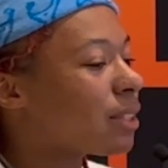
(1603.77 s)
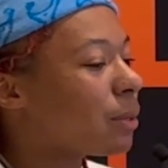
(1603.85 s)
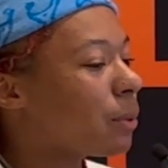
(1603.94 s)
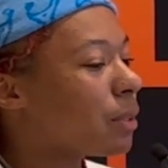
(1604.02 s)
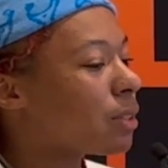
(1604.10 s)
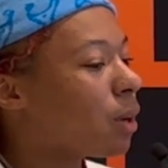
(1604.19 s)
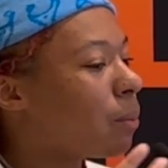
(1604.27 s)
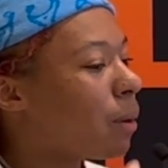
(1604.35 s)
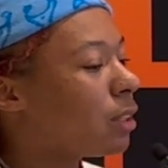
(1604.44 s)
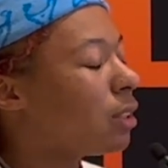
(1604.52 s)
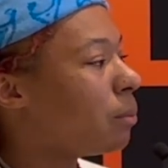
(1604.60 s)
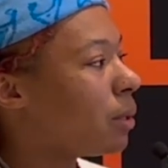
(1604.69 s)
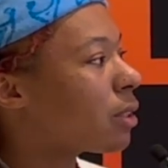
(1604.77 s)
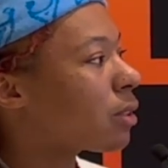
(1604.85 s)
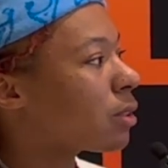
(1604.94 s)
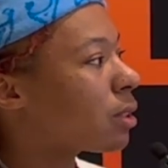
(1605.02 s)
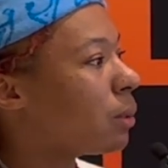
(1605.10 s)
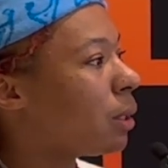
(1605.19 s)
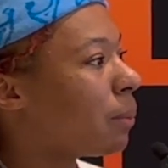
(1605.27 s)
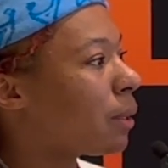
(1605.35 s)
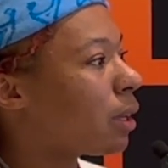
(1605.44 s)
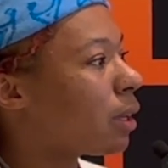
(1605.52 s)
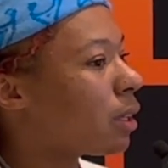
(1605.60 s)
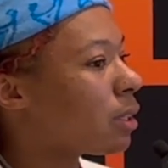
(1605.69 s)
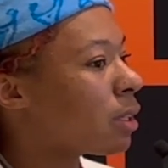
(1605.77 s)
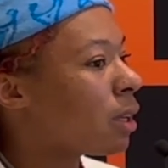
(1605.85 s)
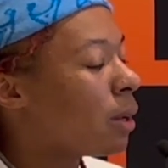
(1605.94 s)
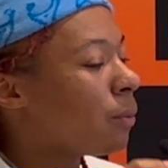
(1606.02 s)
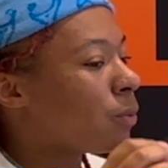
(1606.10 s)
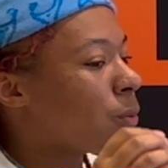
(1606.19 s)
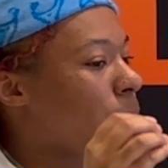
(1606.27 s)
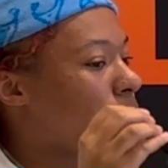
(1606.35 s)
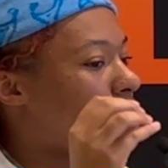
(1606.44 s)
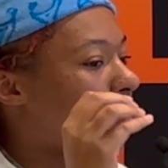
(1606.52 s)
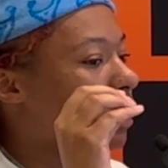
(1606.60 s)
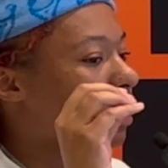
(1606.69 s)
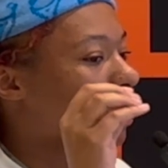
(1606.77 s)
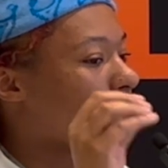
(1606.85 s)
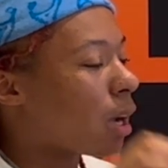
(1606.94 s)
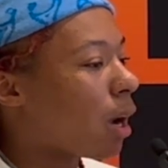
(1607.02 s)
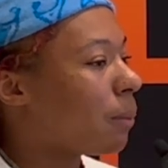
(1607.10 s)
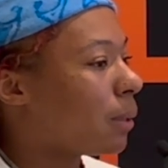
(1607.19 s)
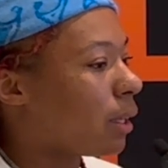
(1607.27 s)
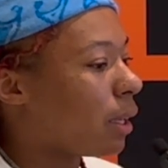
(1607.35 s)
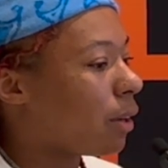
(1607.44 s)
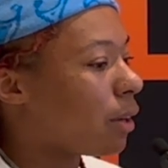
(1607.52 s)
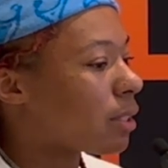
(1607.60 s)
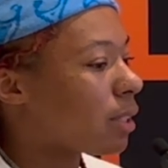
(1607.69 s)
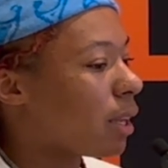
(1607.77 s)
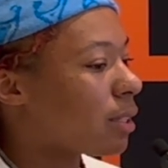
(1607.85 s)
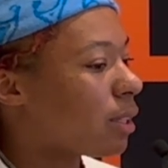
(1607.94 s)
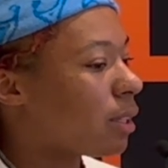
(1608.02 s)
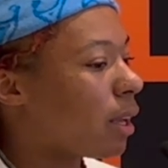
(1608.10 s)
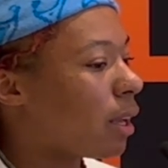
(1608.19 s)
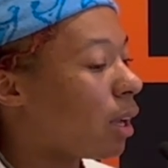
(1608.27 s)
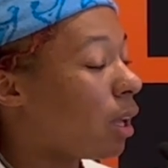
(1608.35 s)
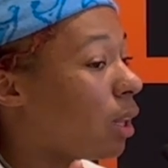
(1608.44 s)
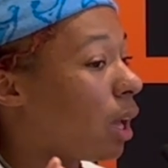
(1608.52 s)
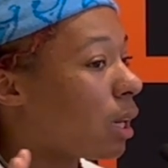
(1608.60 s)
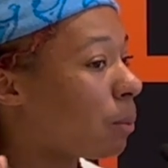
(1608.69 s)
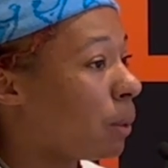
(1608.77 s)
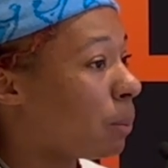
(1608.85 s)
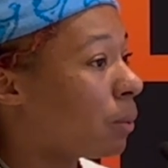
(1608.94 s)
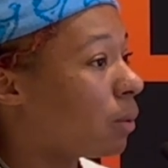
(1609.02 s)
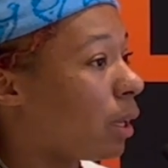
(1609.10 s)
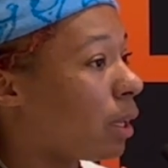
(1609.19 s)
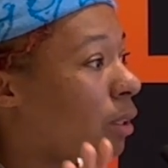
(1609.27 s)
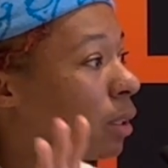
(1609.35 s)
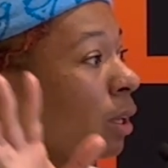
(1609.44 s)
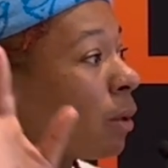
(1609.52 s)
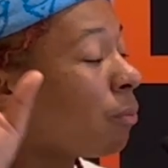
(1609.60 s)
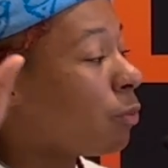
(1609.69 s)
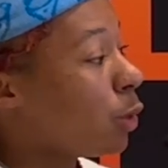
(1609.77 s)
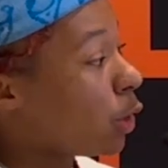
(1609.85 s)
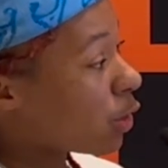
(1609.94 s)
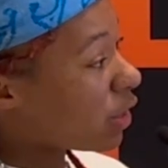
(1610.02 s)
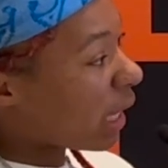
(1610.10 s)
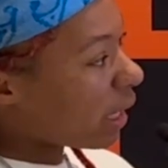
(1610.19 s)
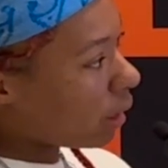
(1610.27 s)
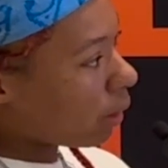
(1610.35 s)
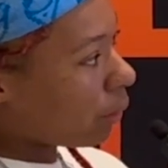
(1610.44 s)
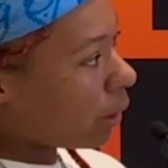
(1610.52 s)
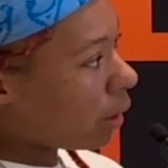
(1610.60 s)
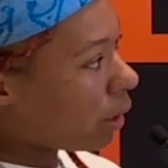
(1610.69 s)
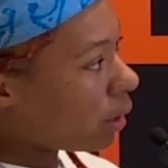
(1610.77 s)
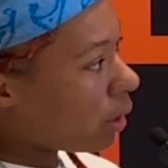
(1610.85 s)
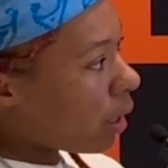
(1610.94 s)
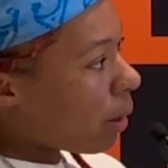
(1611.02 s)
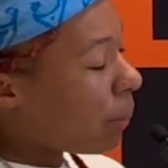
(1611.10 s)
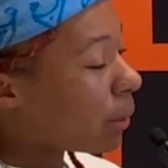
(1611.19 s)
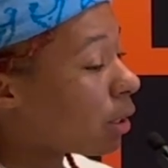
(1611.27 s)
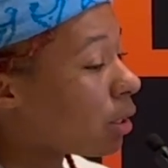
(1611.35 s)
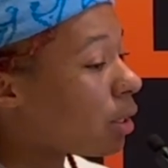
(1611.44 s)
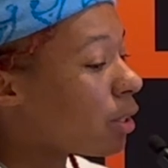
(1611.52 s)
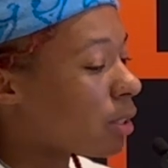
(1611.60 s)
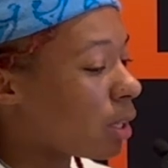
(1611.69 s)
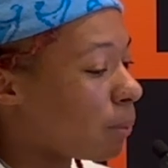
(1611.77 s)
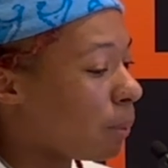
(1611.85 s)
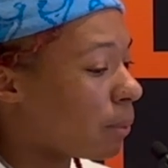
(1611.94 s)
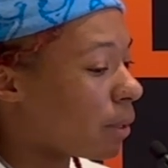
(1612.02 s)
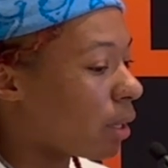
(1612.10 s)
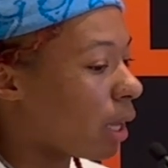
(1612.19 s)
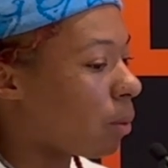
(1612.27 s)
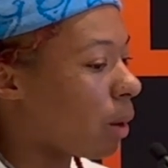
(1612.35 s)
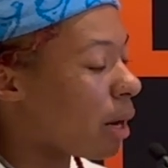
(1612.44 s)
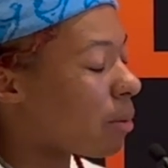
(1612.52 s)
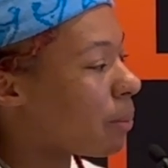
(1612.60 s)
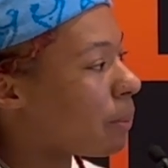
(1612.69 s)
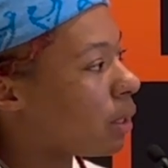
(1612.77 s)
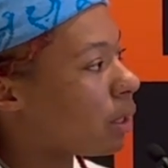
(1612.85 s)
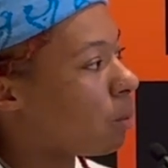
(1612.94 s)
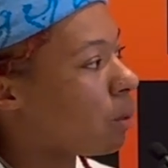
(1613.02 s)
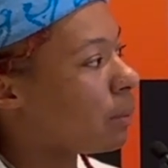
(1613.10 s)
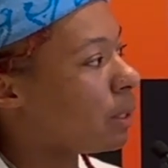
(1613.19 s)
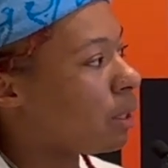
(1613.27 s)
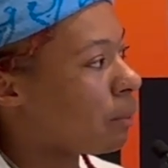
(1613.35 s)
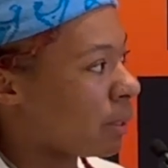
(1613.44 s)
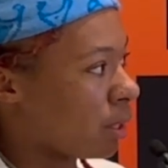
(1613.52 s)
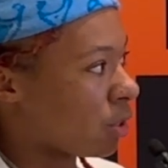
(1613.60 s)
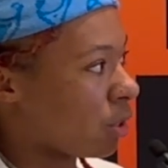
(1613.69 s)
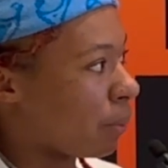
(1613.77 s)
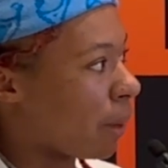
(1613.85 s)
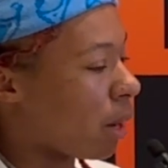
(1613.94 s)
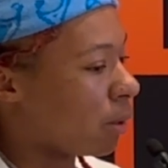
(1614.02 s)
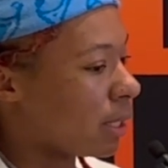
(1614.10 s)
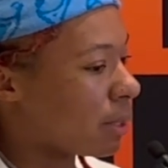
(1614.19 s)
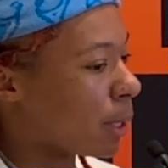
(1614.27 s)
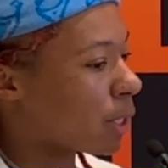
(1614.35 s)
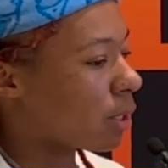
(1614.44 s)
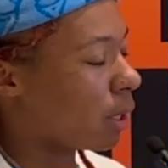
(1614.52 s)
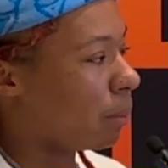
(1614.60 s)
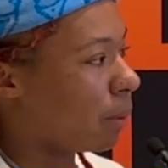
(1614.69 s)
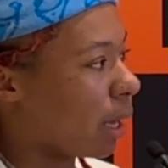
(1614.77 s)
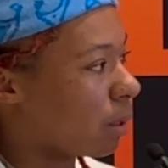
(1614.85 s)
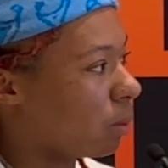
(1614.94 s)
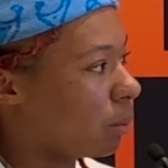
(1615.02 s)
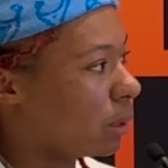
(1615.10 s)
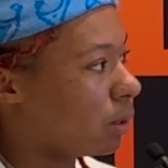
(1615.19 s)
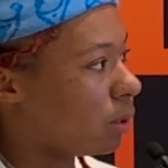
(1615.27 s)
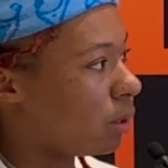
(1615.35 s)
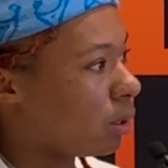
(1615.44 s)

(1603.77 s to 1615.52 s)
It was so monumental to me because when I look at Kamala Harris and I see that a lot of people like they're standing for her, but then there's other people that are like, why are we putting a woman in a position of power, especially a black woman?